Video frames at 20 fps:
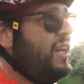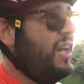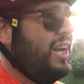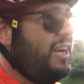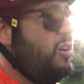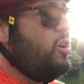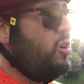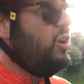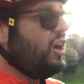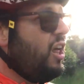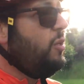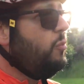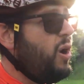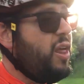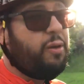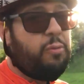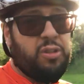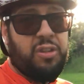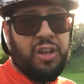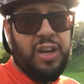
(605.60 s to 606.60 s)
It looked like the
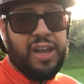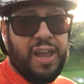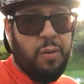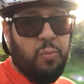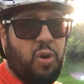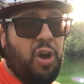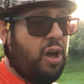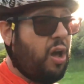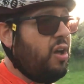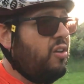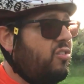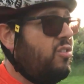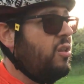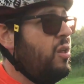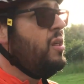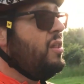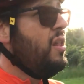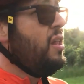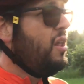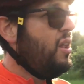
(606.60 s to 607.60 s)
weather was going to get
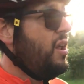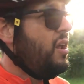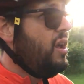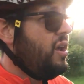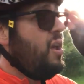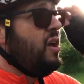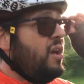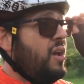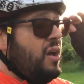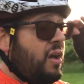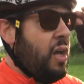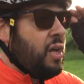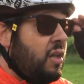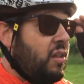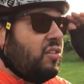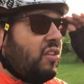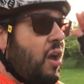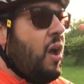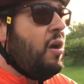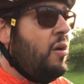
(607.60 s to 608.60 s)
worse,
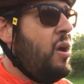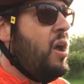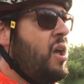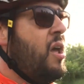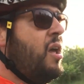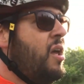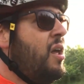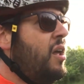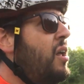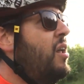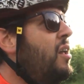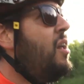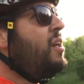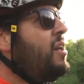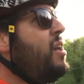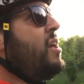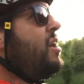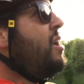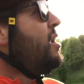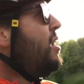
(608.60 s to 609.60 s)
so
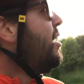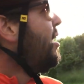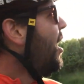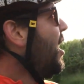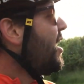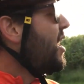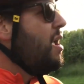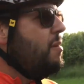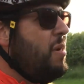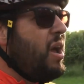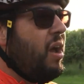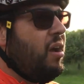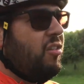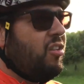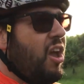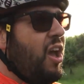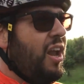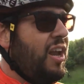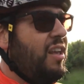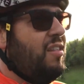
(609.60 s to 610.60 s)
I came out
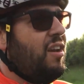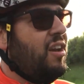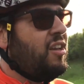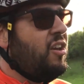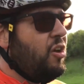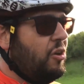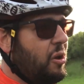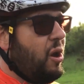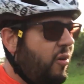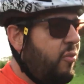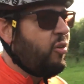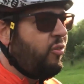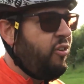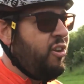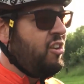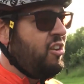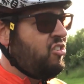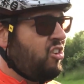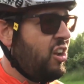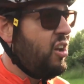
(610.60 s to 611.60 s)
as early as I could after
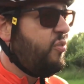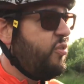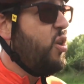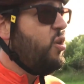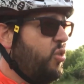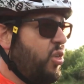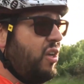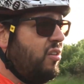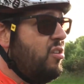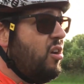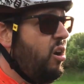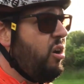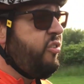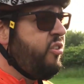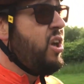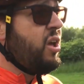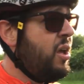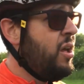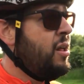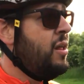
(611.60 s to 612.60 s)
finishing a few things
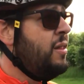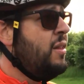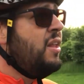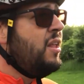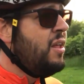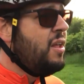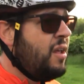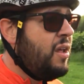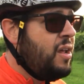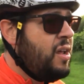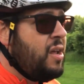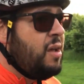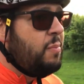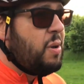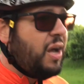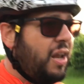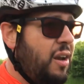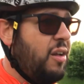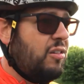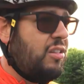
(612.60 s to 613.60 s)
off.
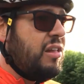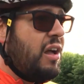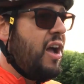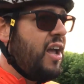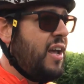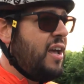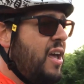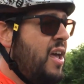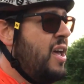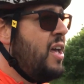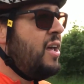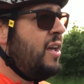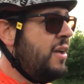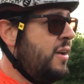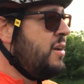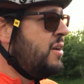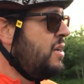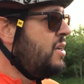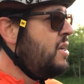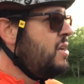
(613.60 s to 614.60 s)
But it looks like
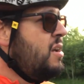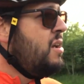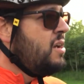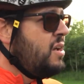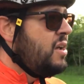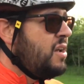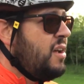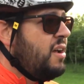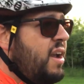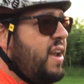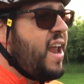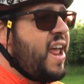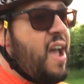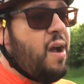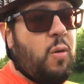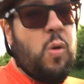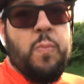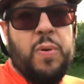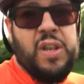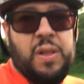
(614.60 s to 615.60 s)

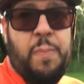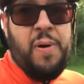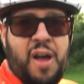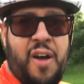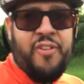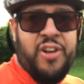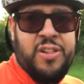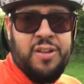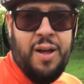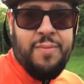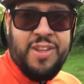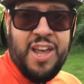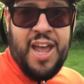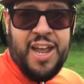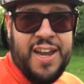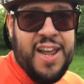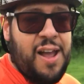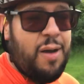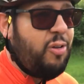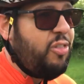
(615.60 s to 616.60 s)
now would be the perfect time to
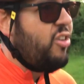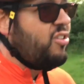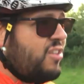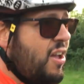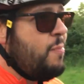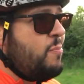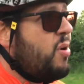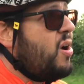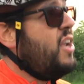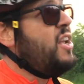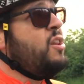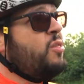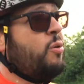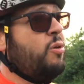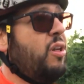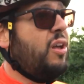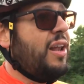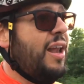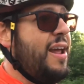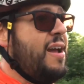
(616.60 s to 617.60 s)
head out with the sun breaking
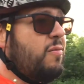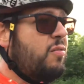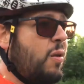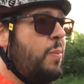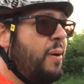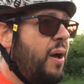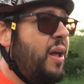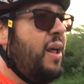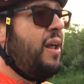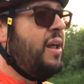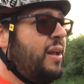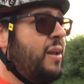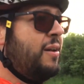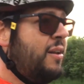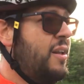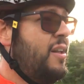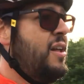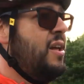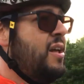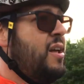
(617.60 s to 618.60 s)
through the clouds, but
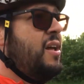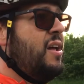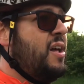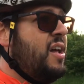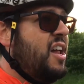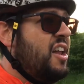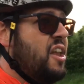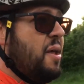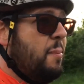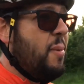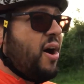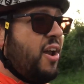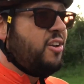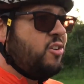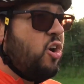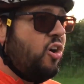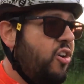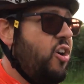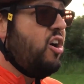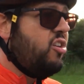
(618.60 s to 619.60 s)
never mind,
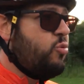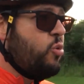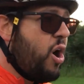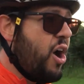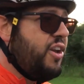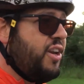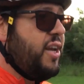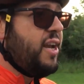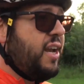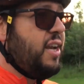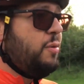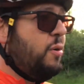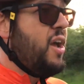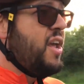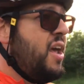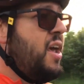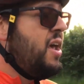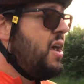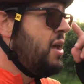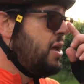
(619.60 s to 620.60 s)
got a nice ride in anyway.